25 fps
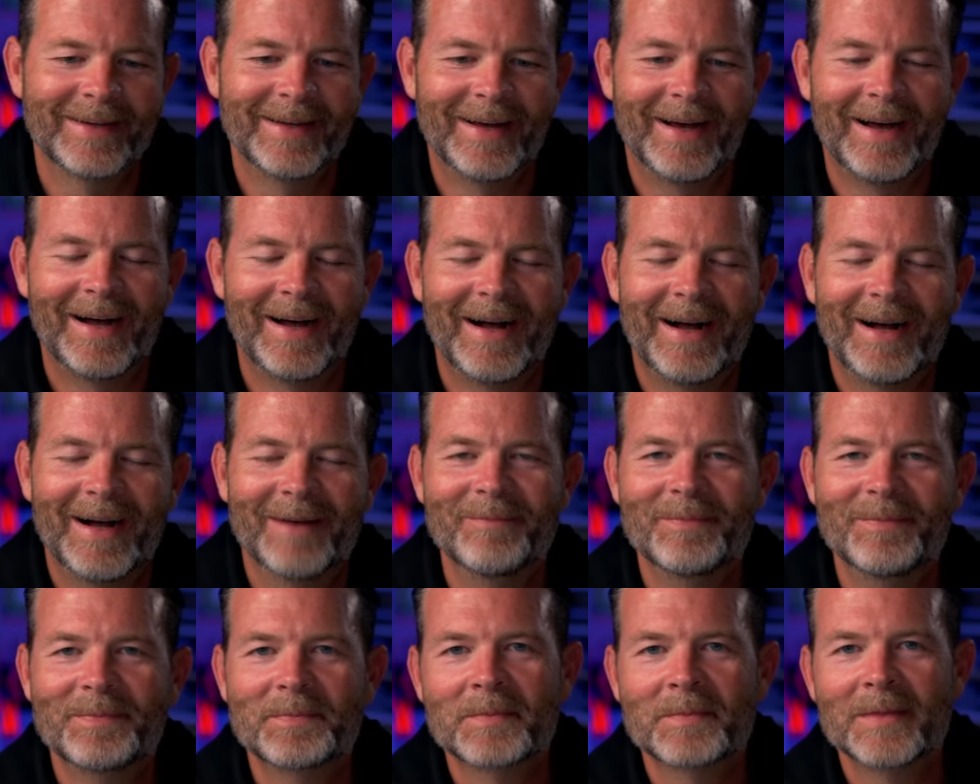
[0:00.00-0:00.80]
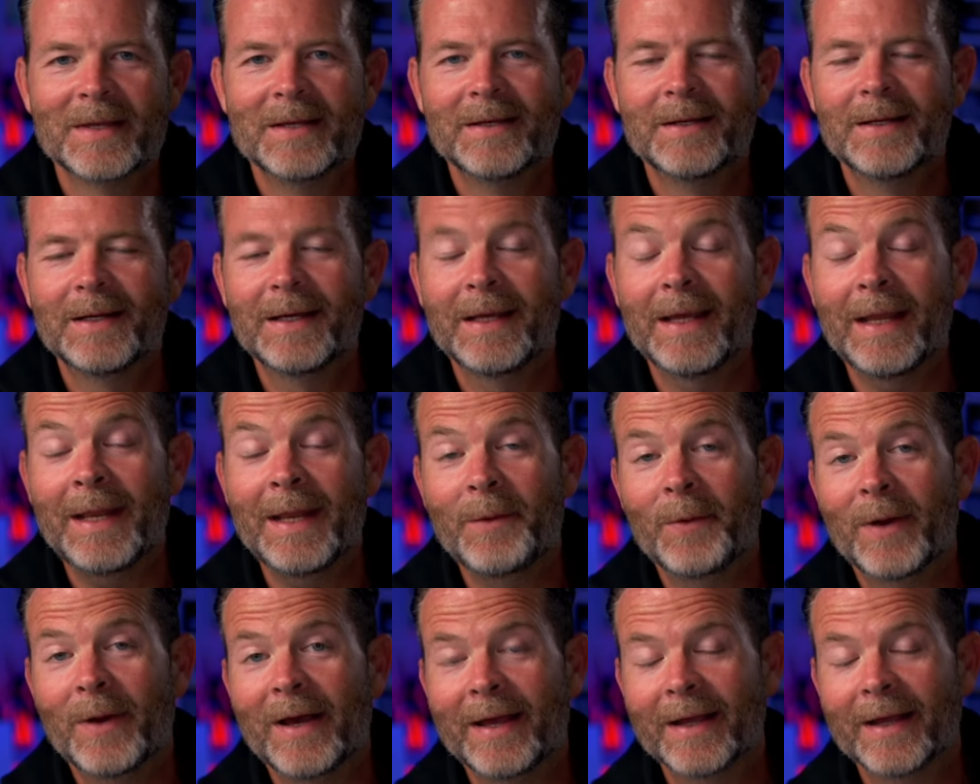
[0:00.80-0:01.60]
um,
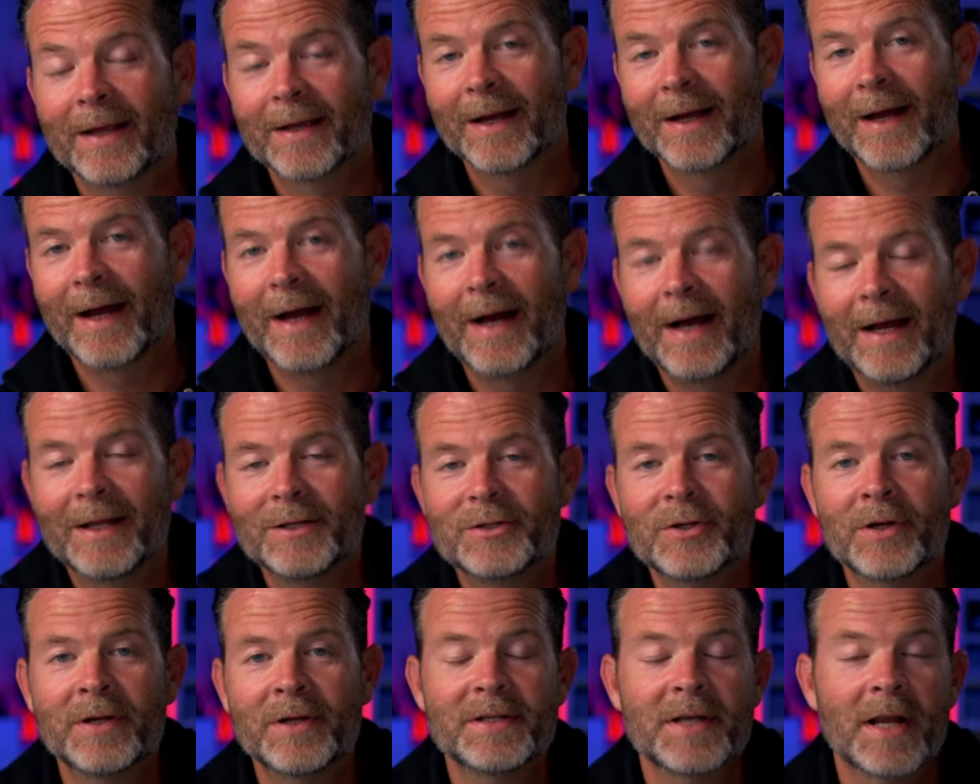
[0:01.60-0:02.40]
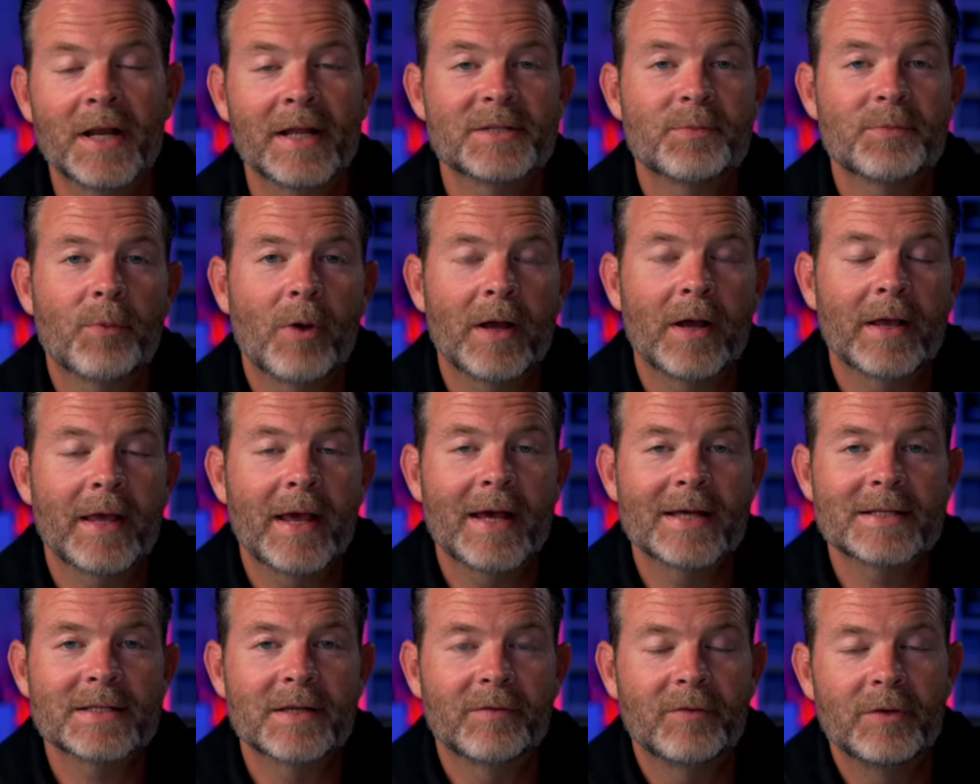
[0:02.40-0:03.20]
anyway, uh, during tonight's
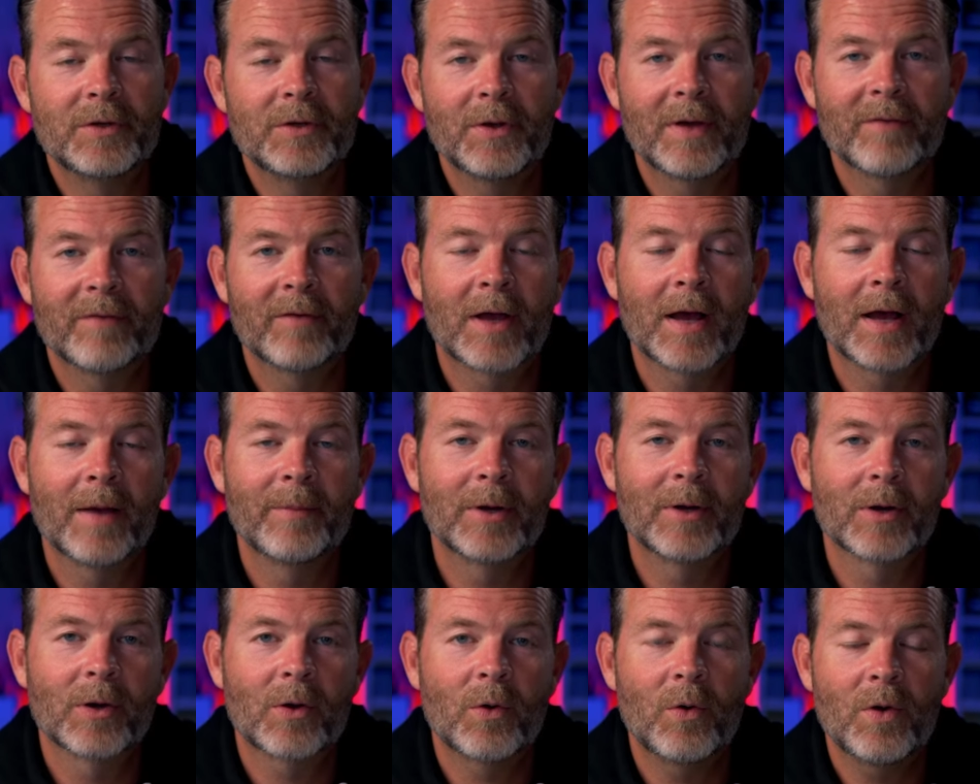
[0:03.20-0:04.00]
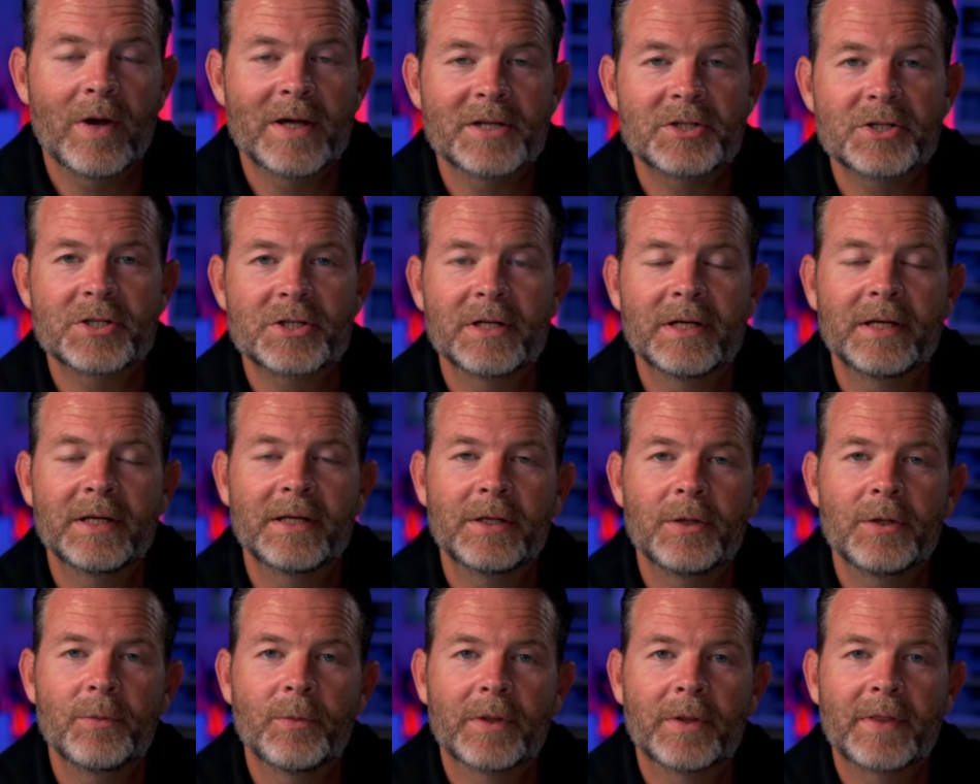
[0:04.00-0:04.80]
broadcast, if you do have a comment or
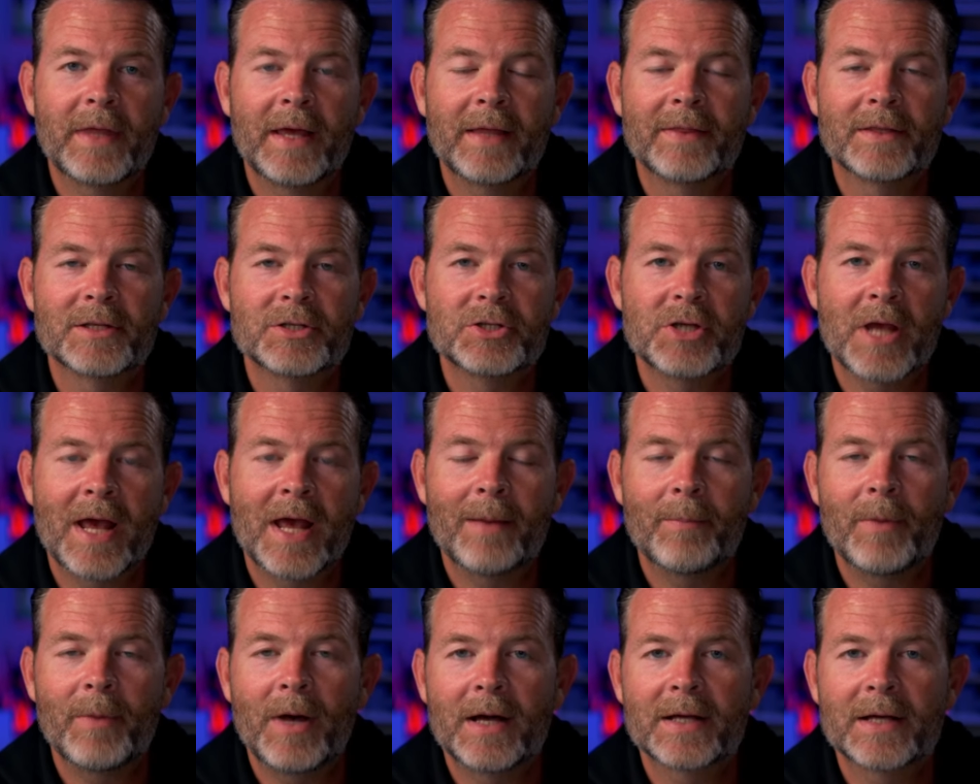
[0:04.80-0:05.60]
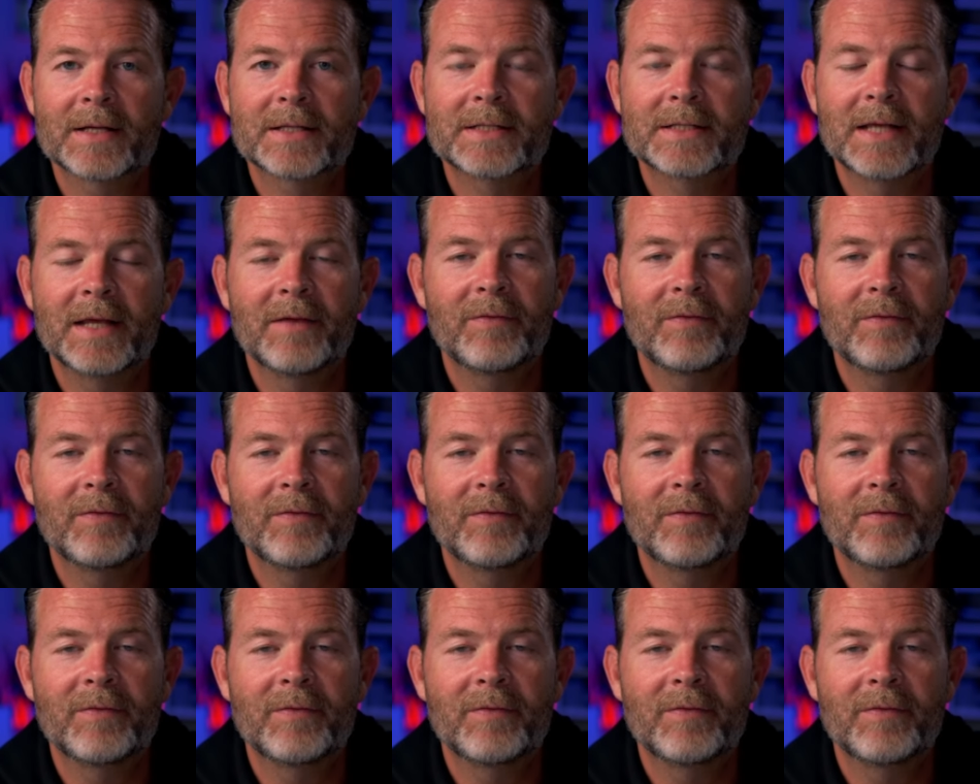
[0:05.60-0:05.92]
question, you can put that in the chat box.